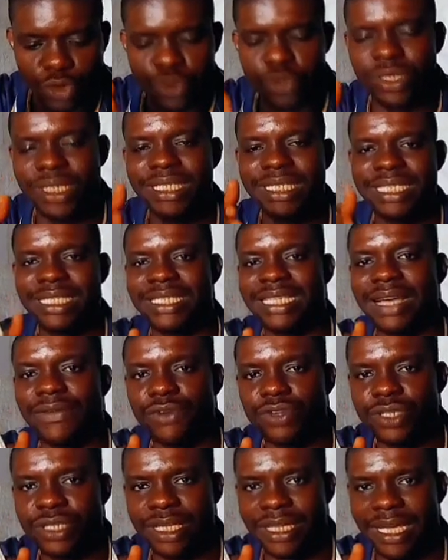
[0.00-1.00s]
to these things I
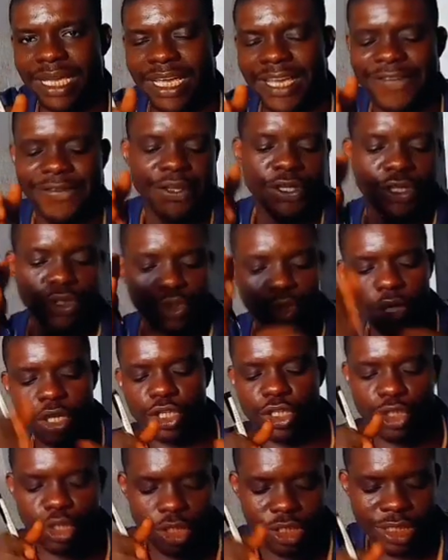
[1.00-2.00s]
just say here,
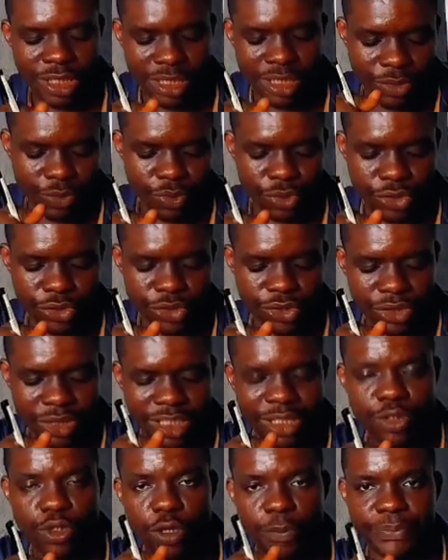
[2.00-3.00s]
not just
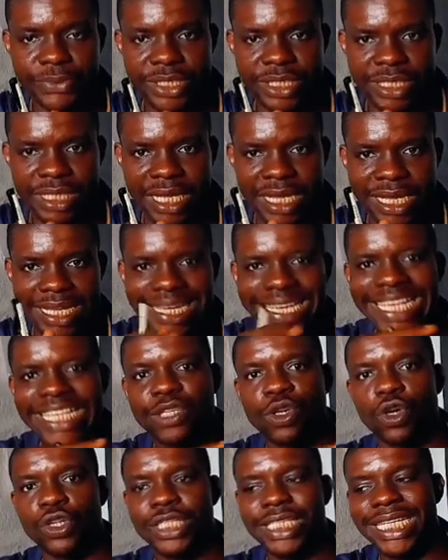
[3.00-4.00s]
the topics here,
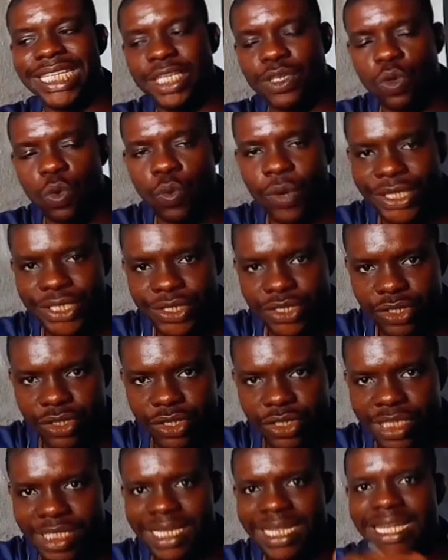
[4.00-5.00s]
it contains the
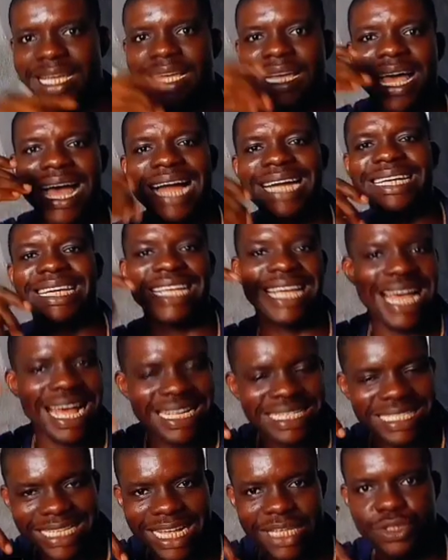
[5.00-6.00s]
questions and the
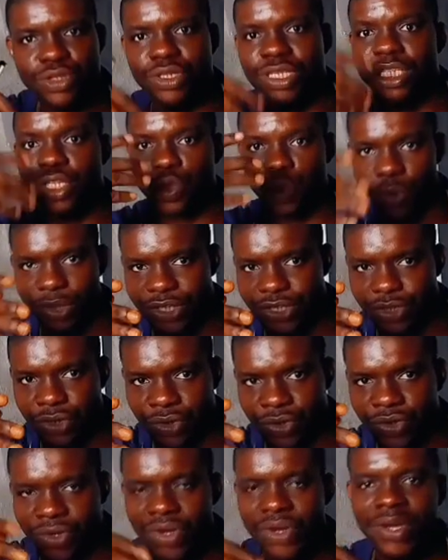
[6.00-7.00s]
answers to this
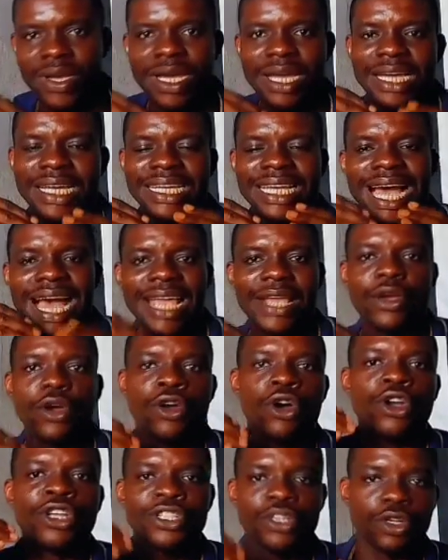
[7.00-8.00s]
question. And
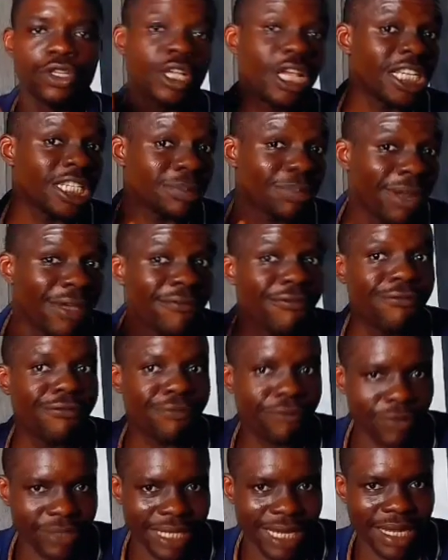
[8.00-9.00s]
it also explain
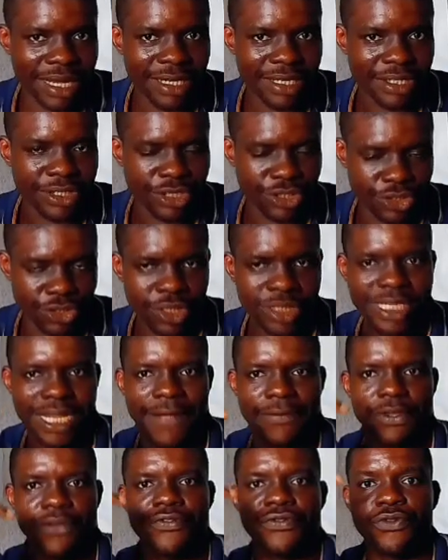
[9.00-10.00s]
further. Just
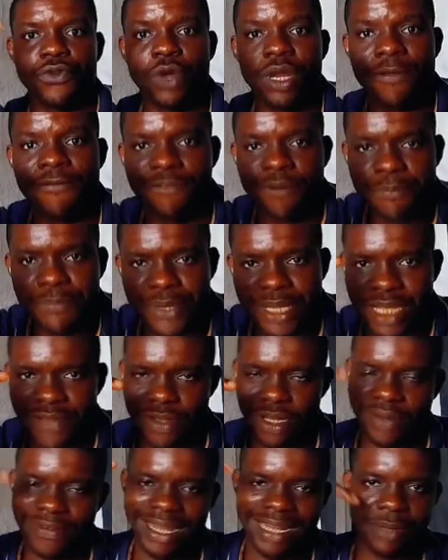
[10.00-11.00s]
that if you want the free PDF,
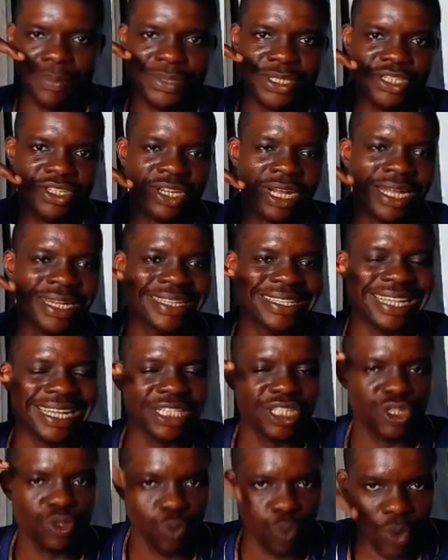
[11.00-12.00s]
you only write message
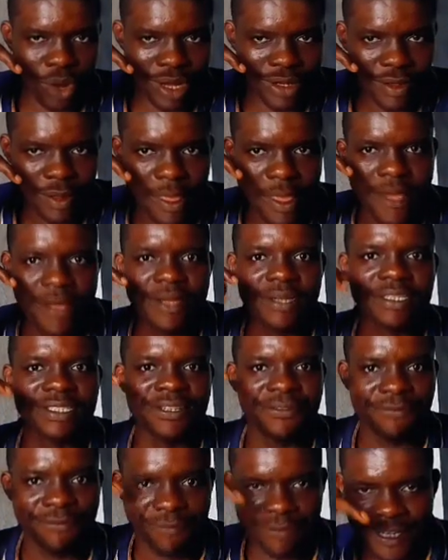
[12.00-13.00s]
that you want
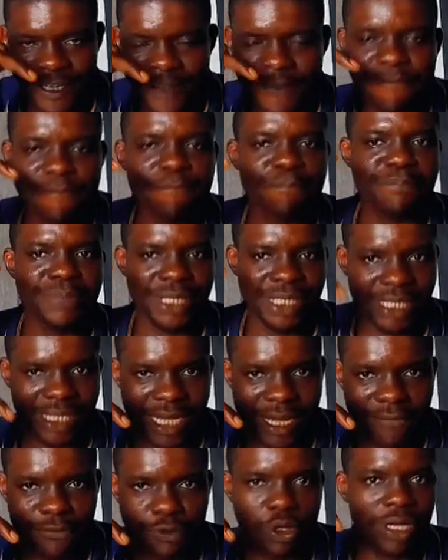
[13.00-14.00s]
the free
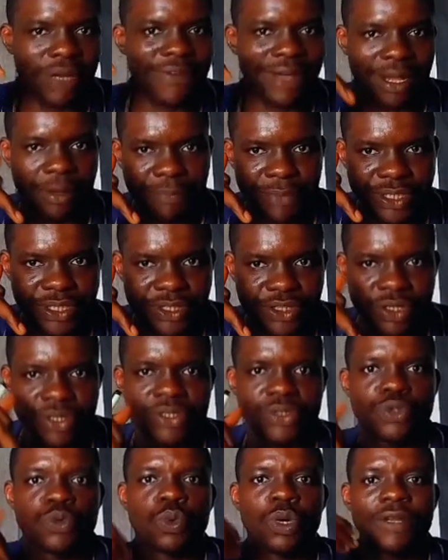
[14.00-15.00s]
PDF. You only write message
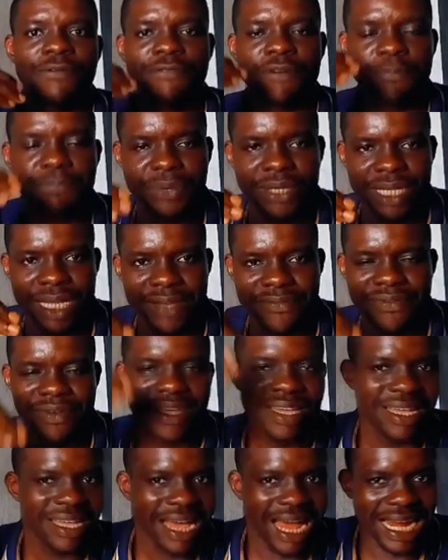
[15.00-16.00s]
you want the free PDF,
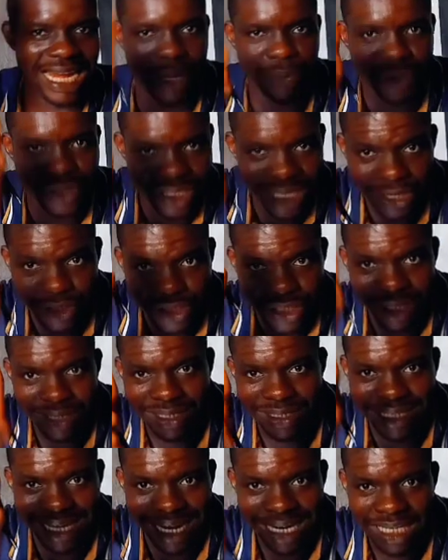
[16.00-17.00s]
and I will send you the
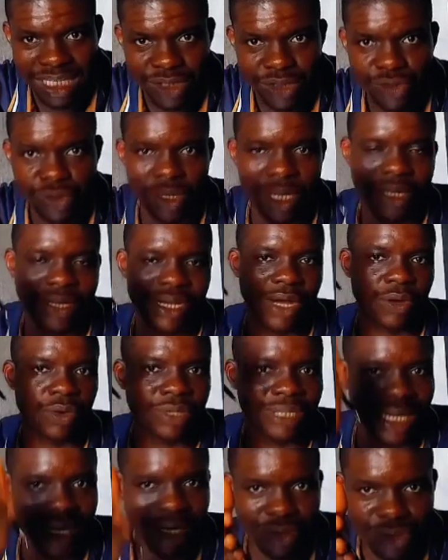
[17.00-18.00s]
link directly so I can go
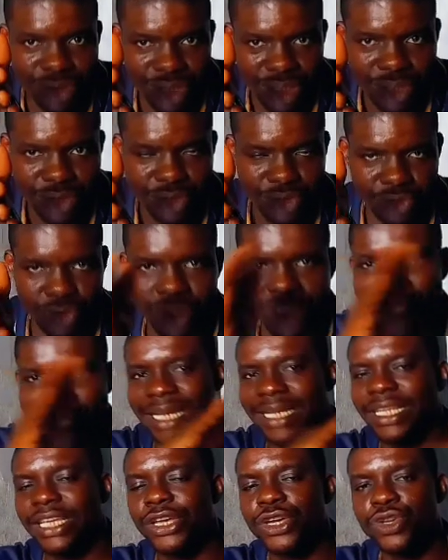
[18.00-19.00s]
download this. You
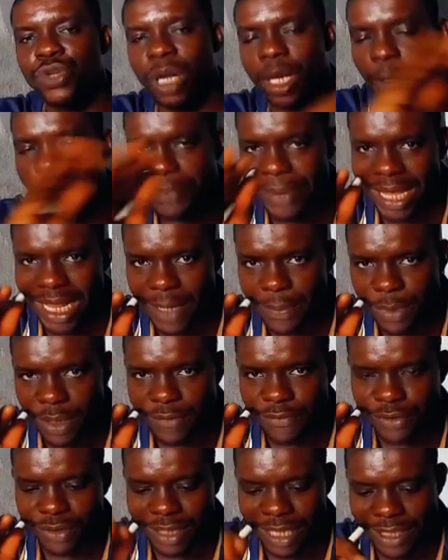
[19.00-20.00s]
understand? You're not paying any
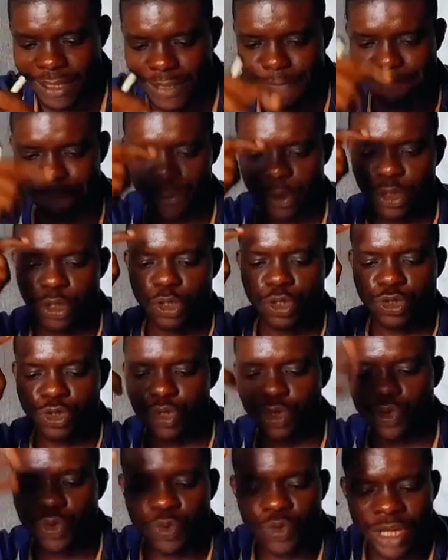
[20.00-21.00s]
money for that.
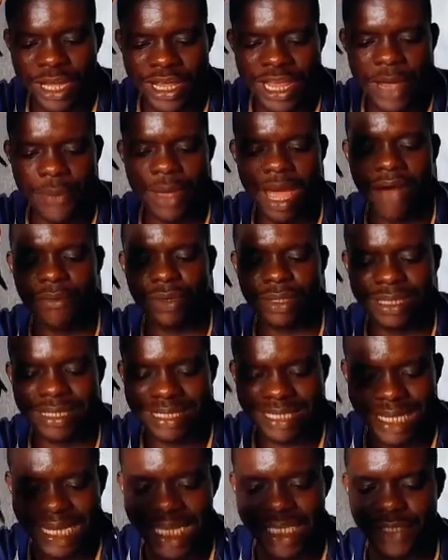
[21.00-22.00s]
So here we have our
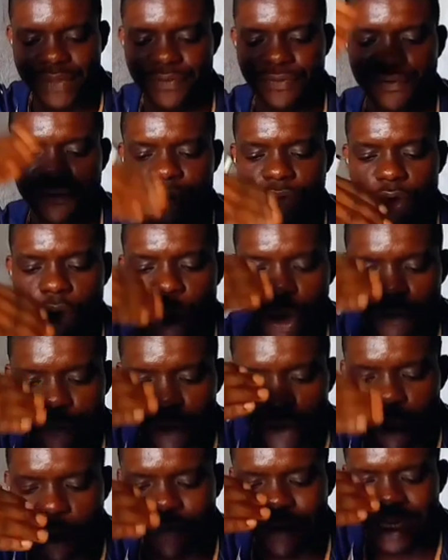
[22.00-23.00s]
test of
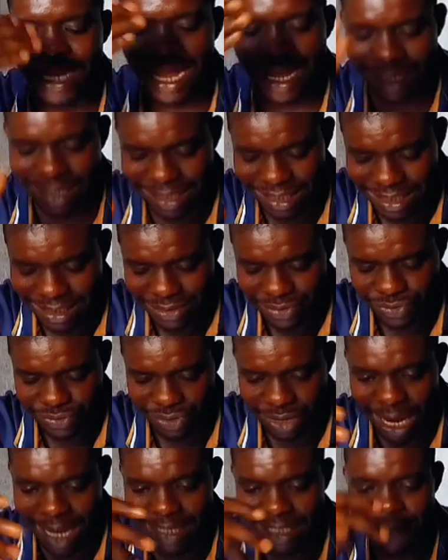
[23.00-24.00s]
the alkenes,
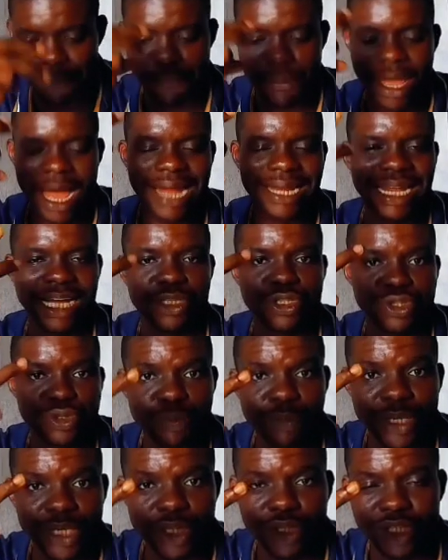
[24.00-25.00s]
right? And there are
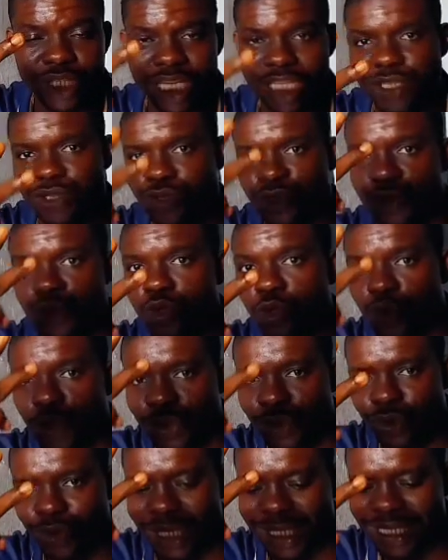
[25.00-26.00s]
two major tests you need
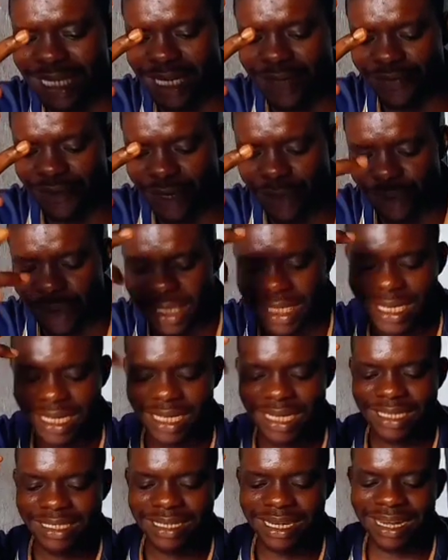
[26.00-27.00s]
to understand very well.
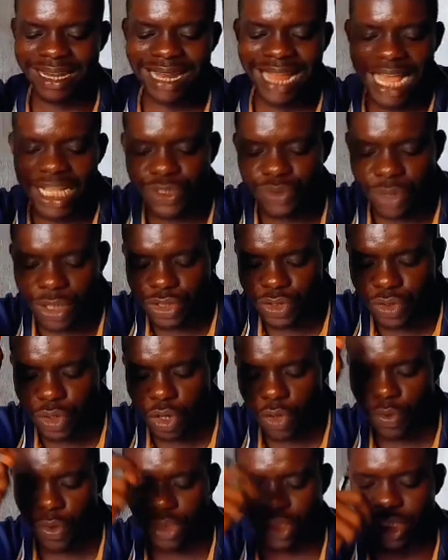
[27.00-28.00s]
The last one is
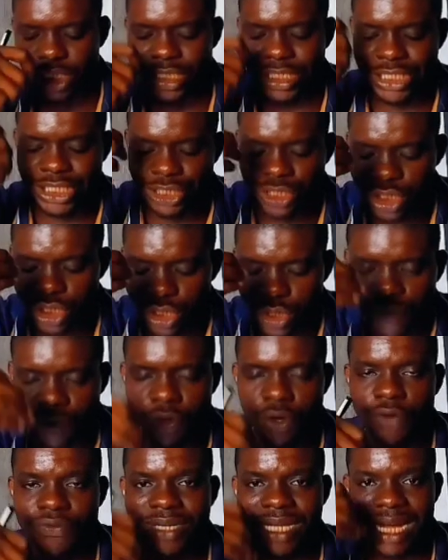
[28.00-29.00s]
called what? The uses of
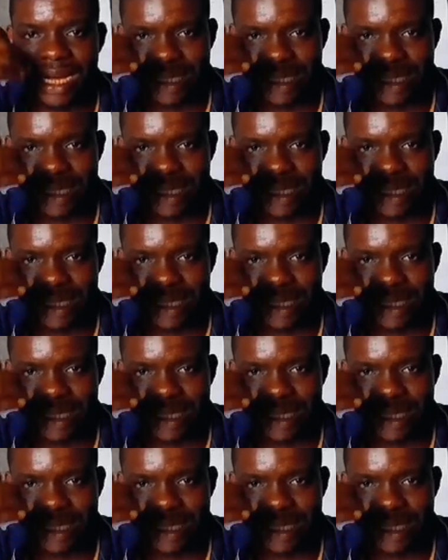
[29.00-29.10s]
the